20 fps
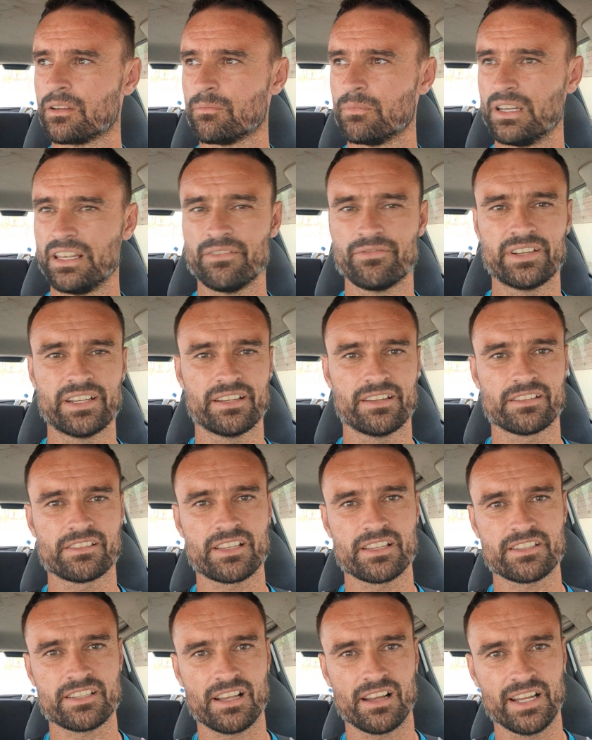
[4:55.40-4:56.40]
living in a
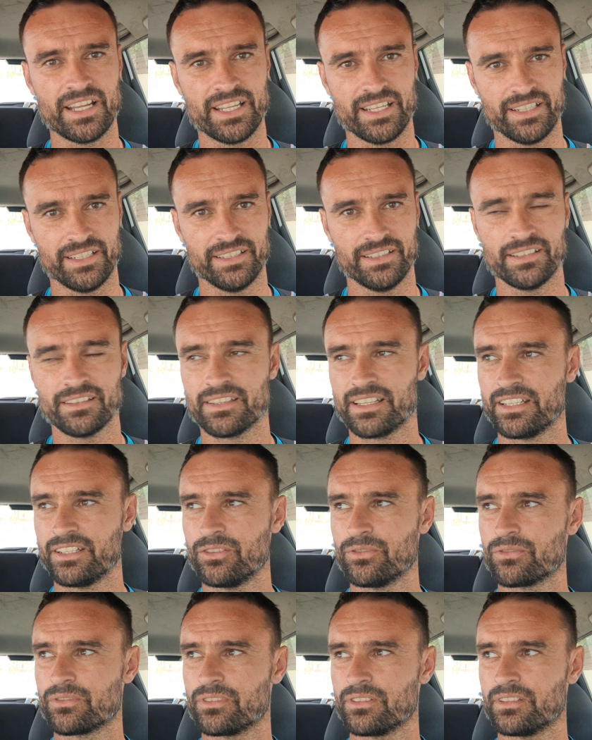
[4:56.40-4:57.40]
society that
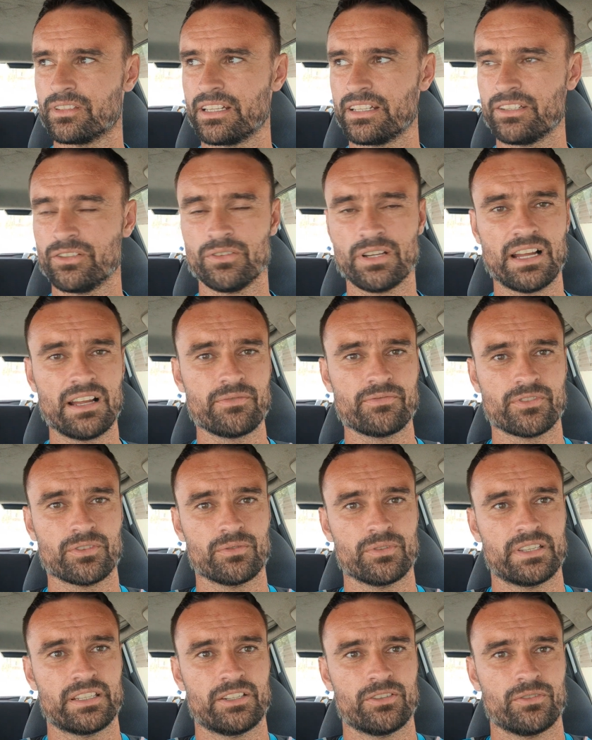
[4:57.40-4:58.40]
you have to,
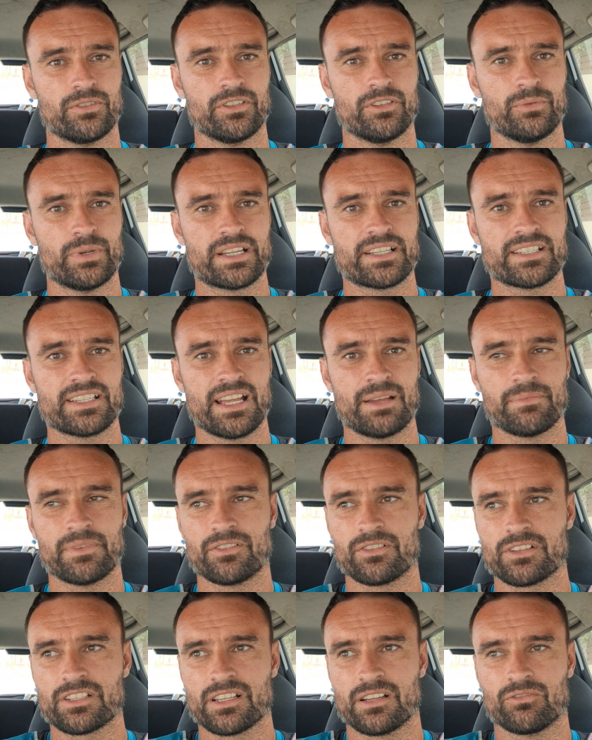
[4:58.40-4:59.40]
and then you accept there
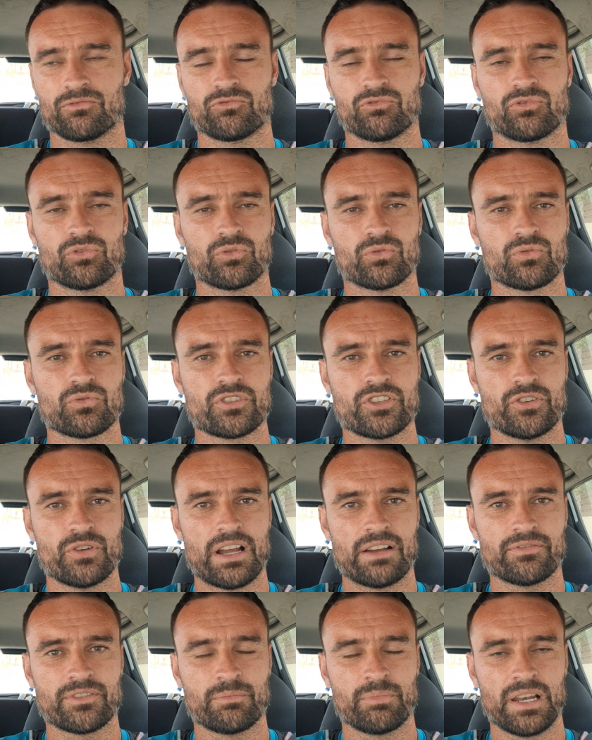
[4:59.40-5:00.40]
are certain rules you
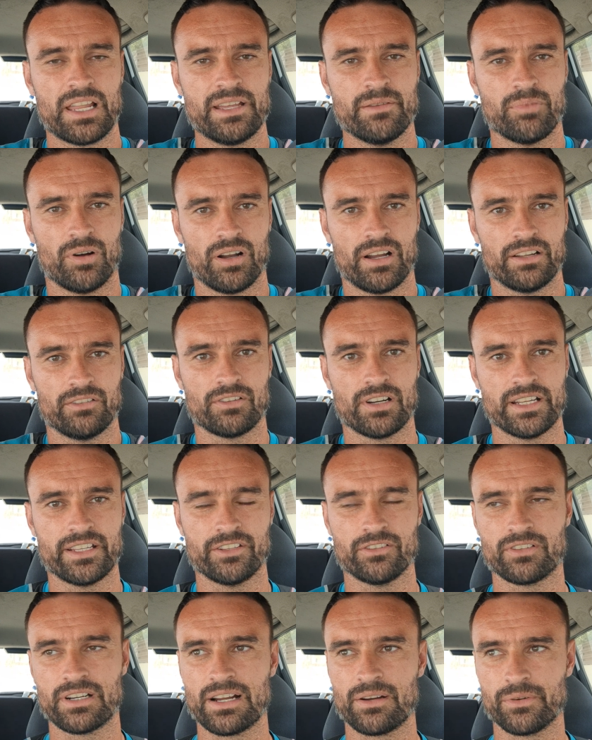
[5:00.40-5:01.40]
have to play by, right?
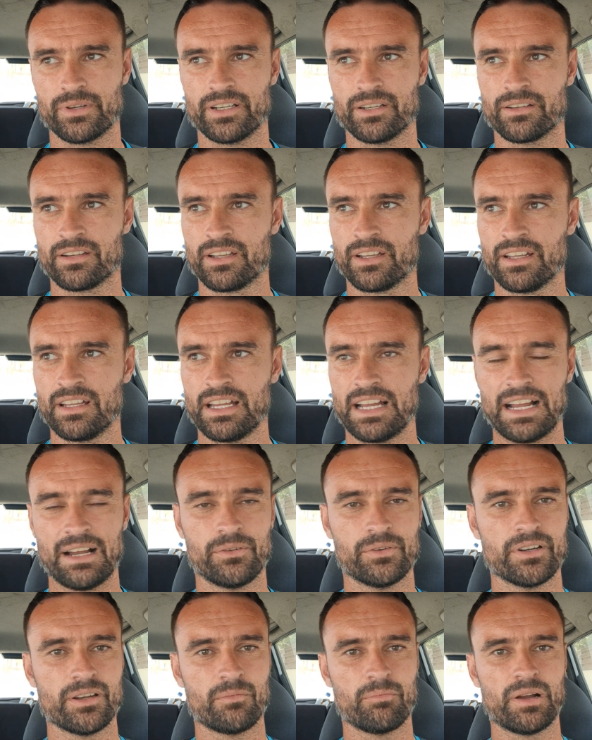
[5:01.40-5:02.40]
You're out and
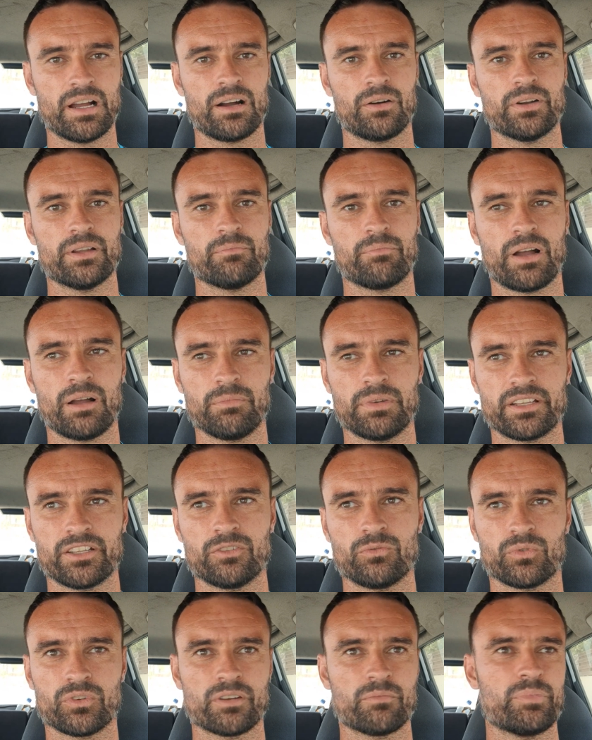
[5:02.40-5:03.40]
about in public. You
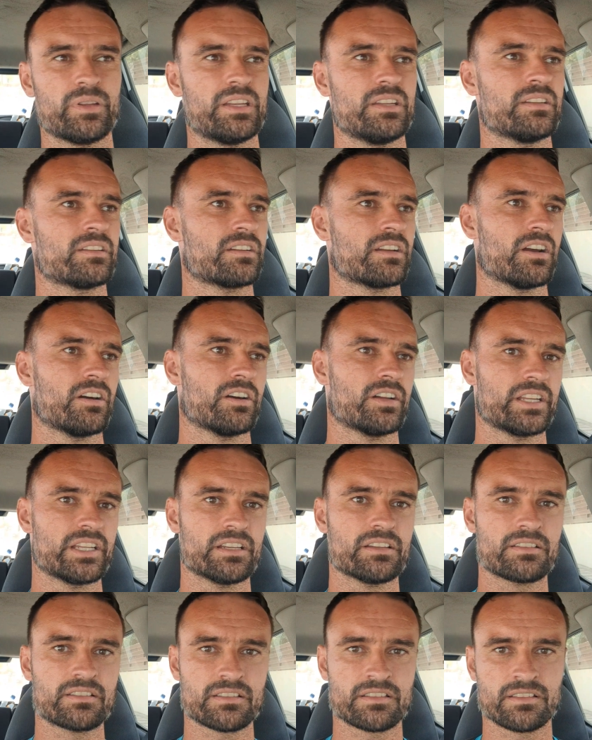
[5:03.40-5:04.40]
want to be
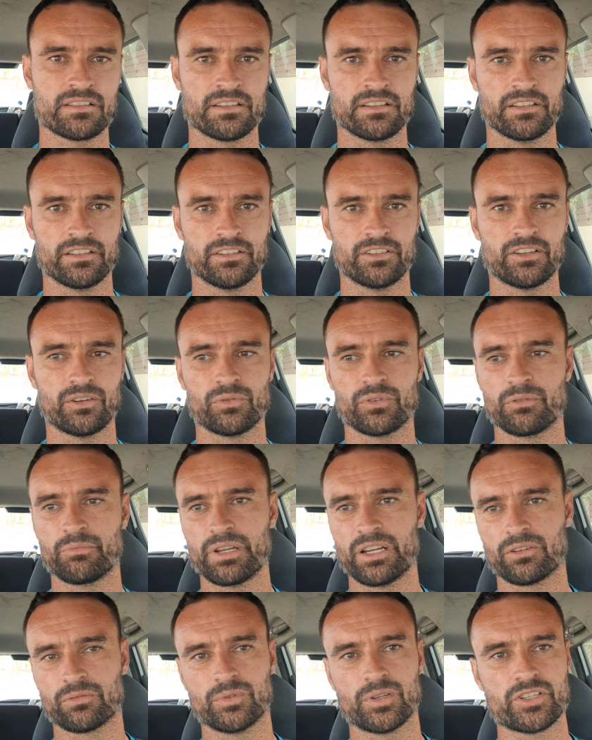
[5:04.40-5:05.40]
courteous. You don't want to be
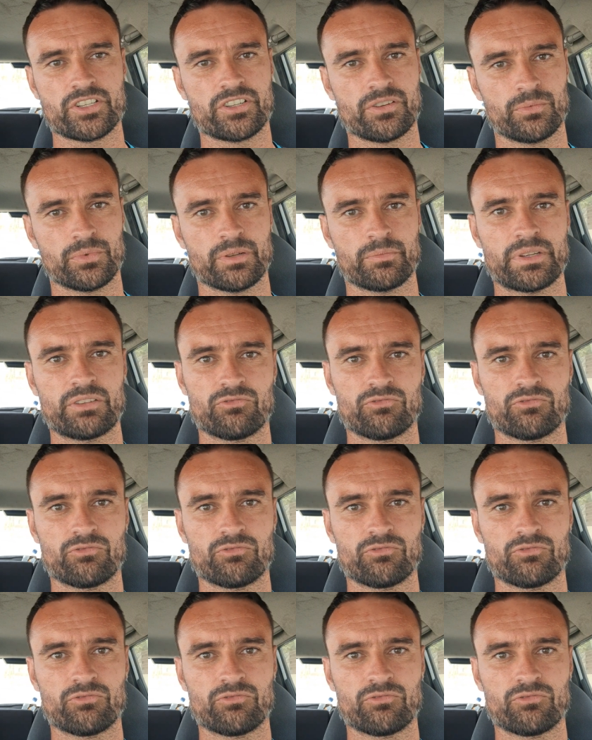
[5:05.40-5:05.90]
obnoxious. You don't want to be